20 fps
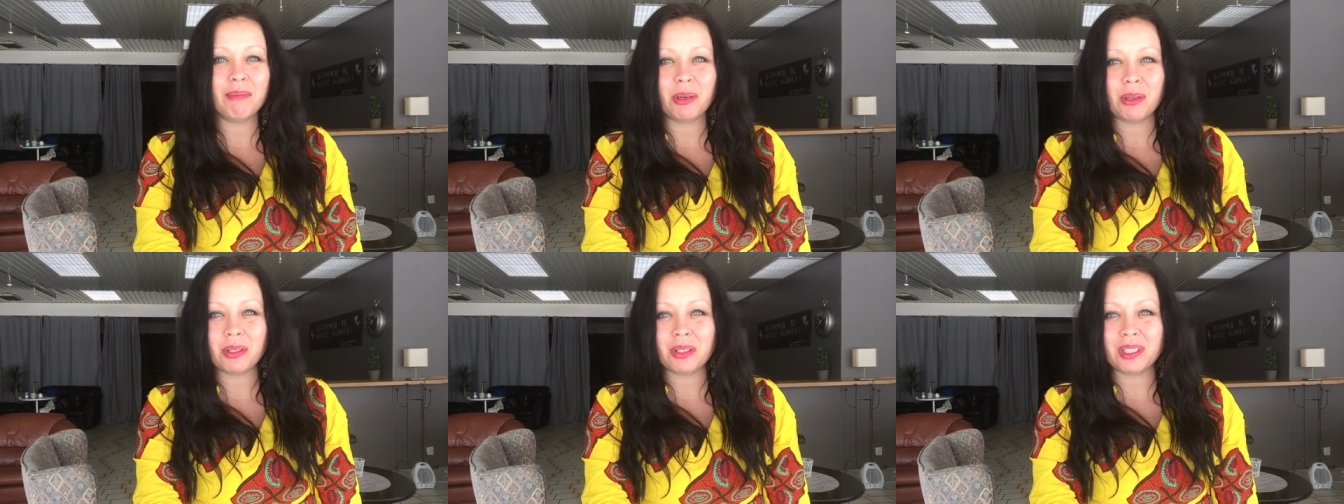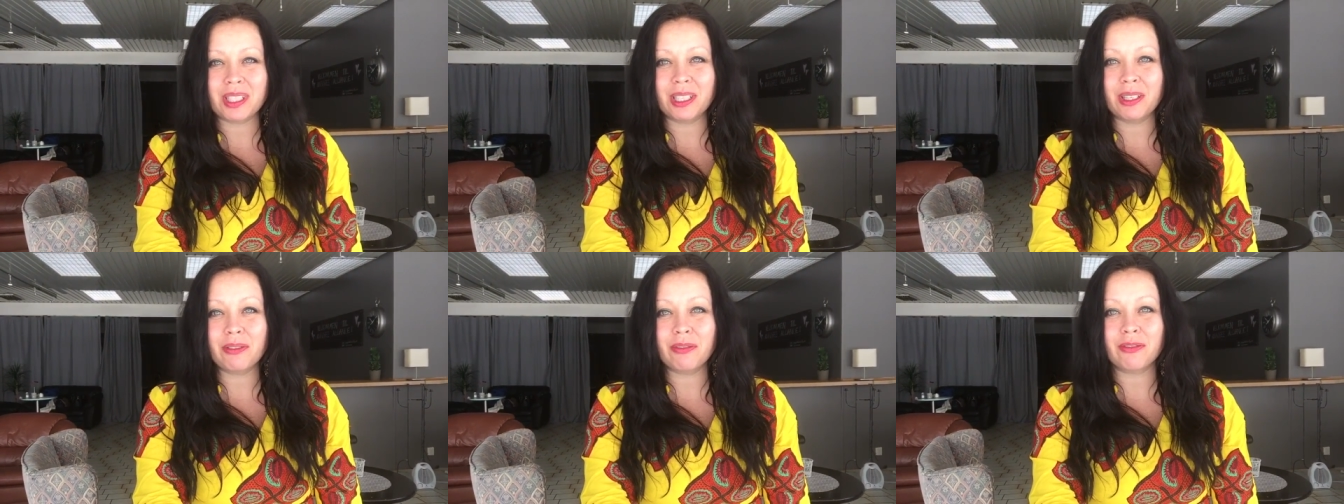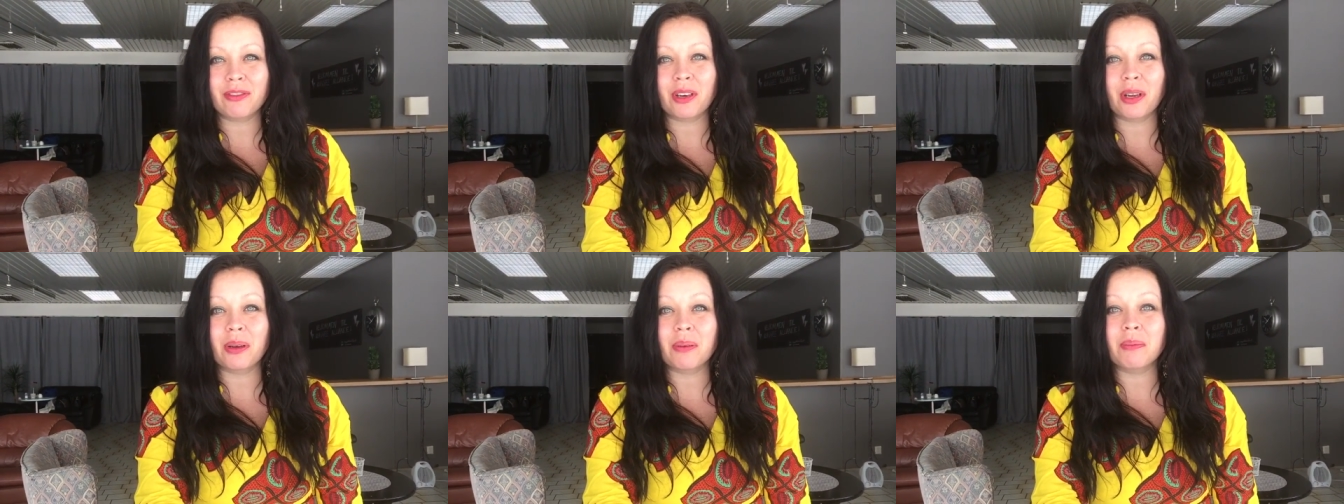posting
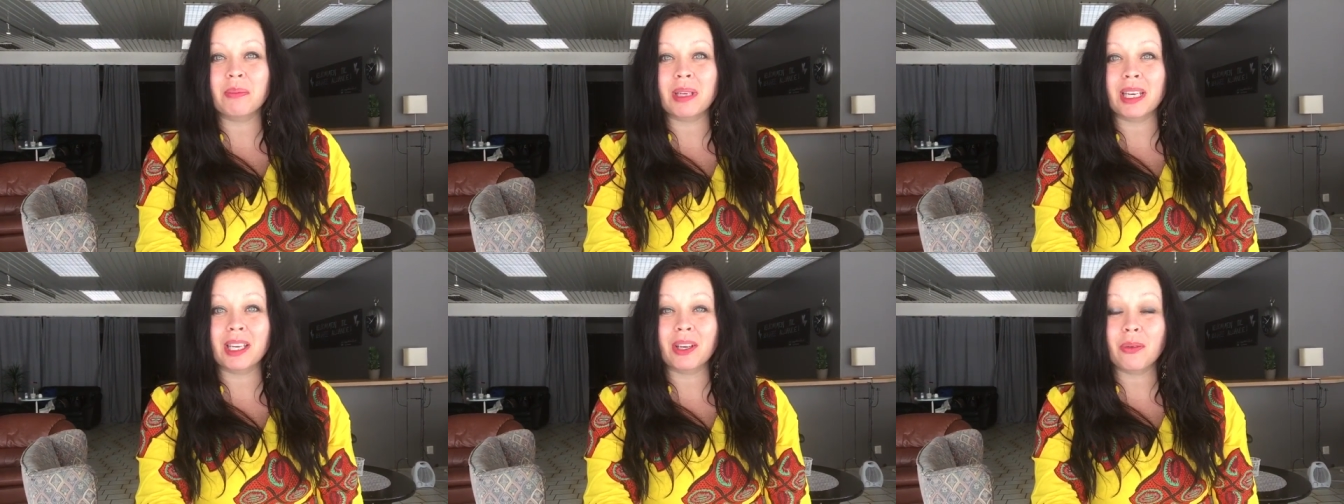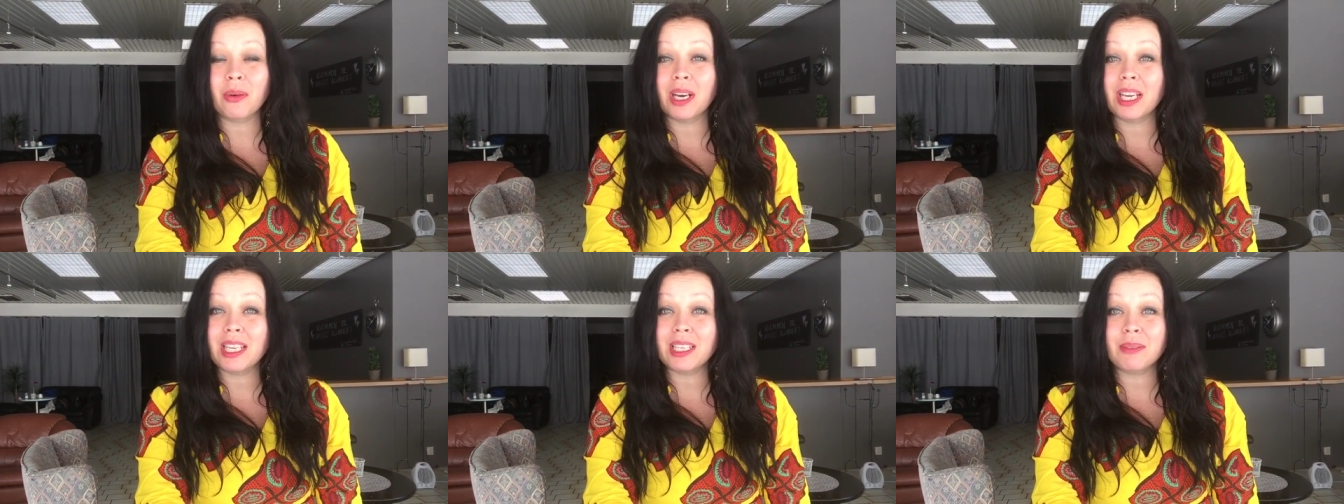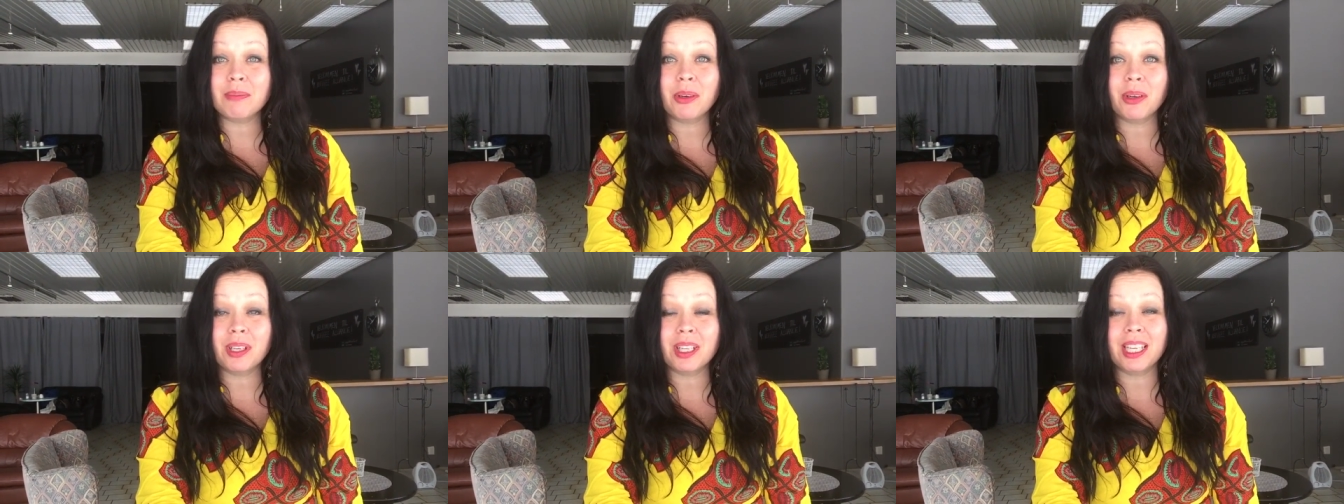from uh, Quiet
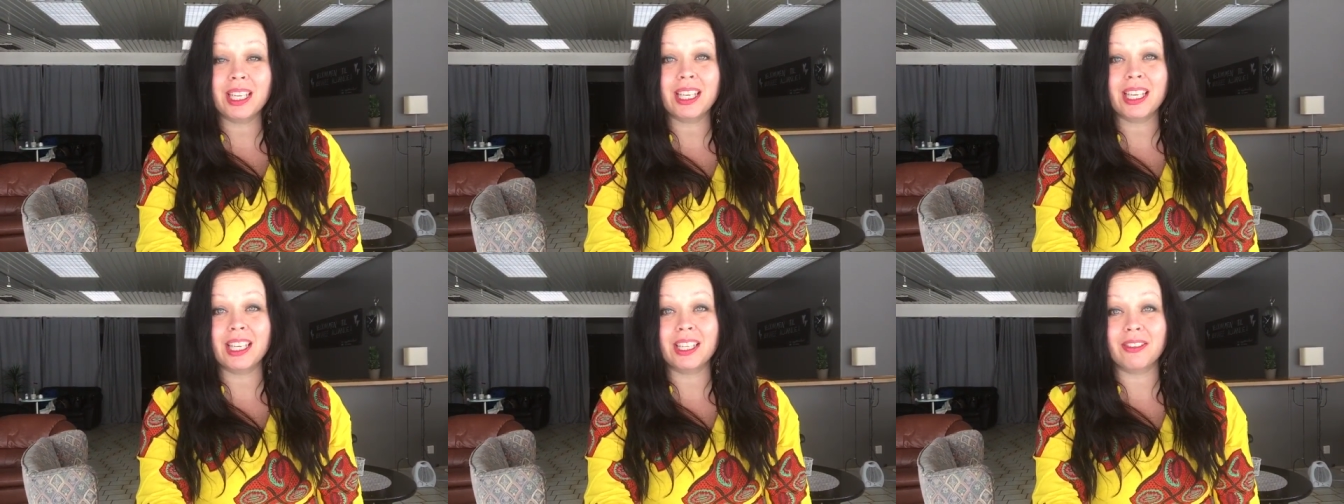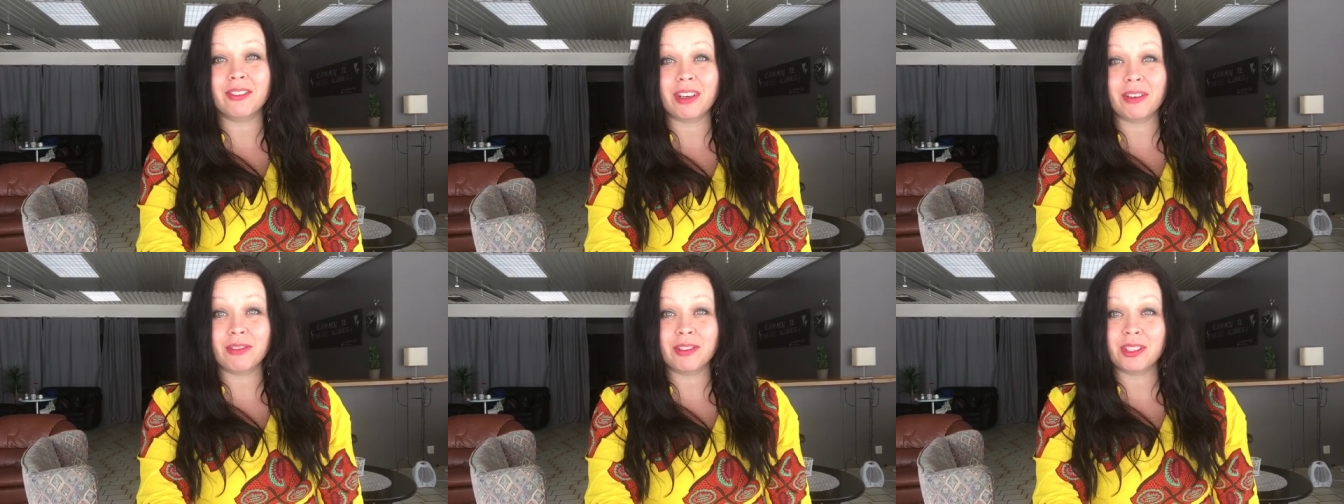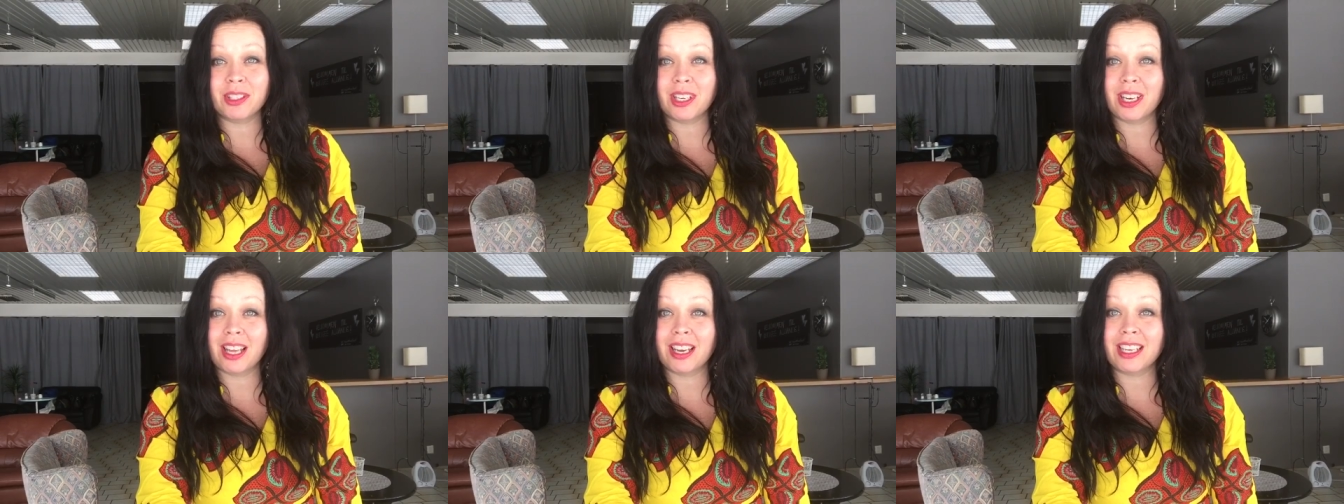Morning in
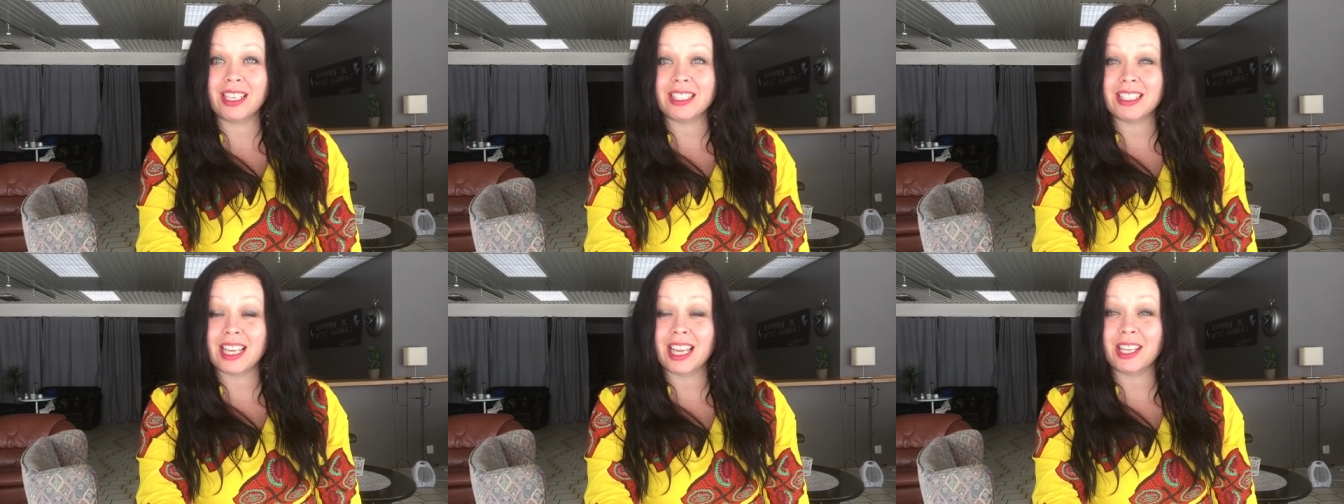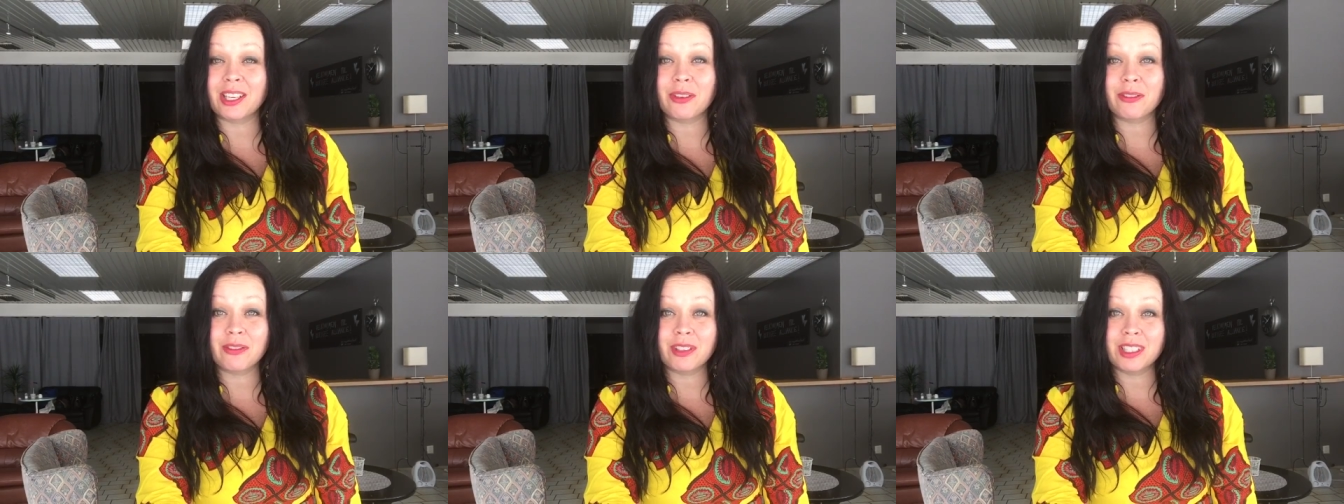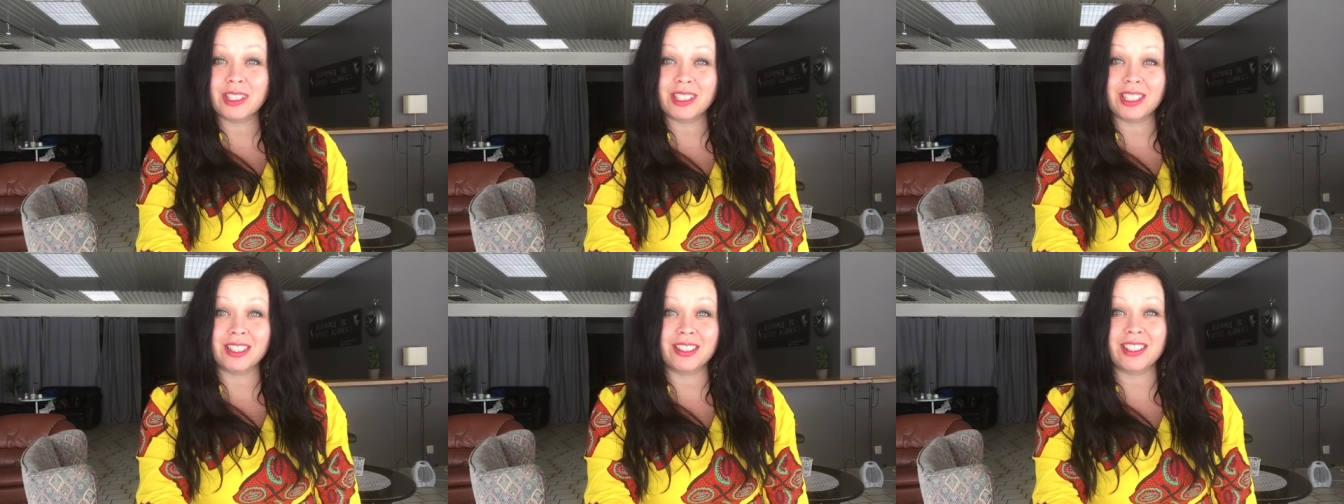Refugee Alliance head
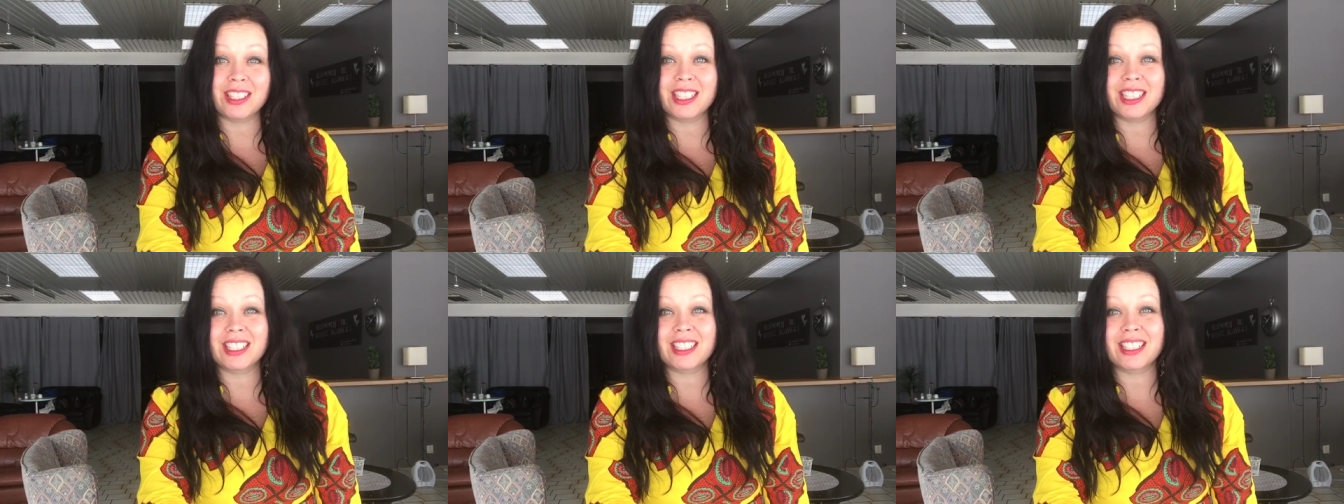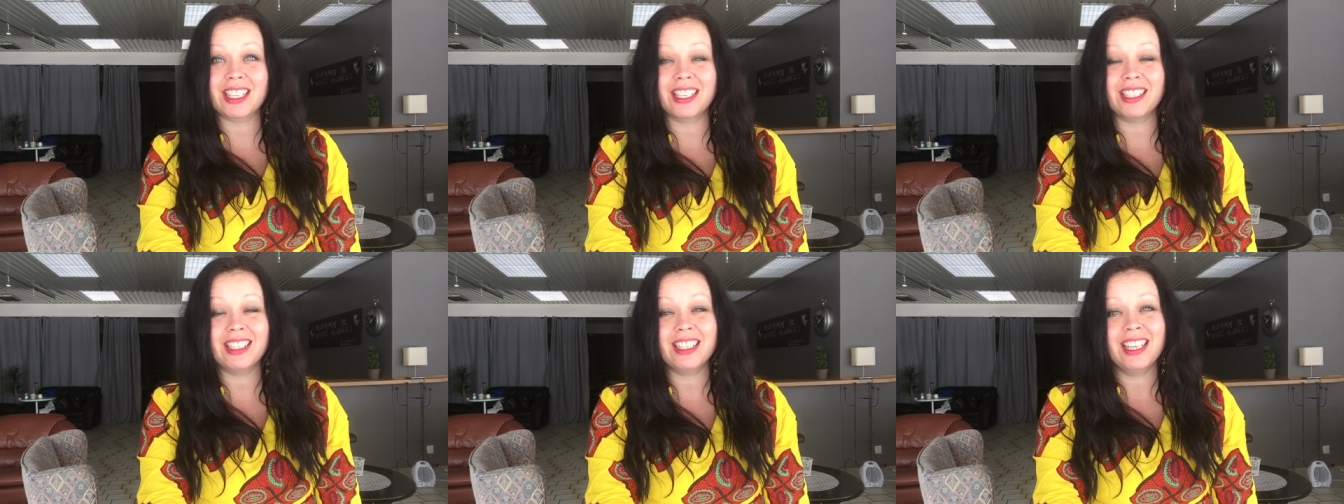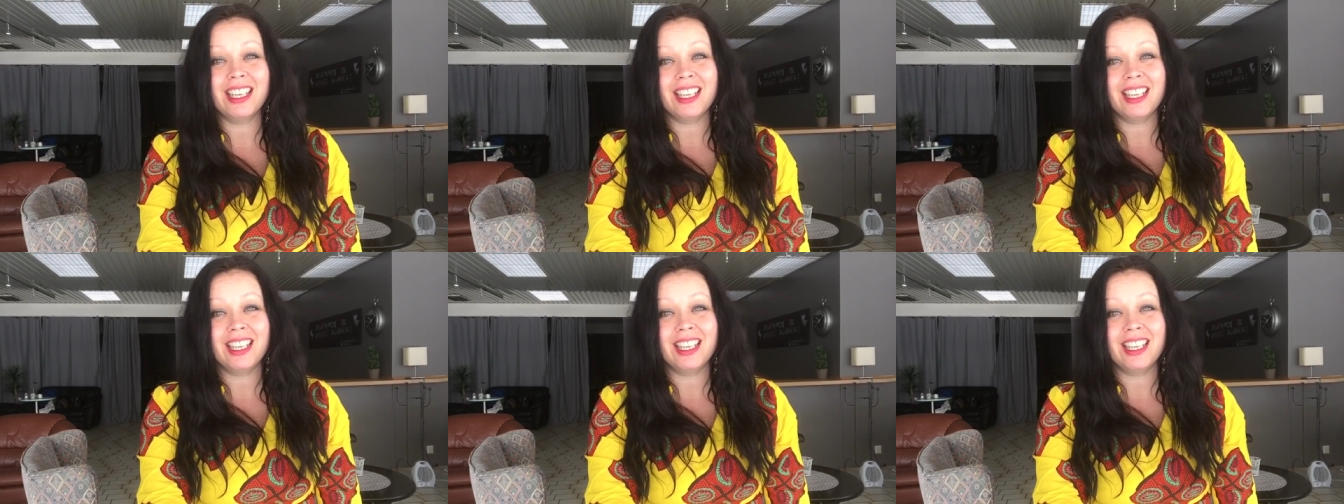office in Kristiansand.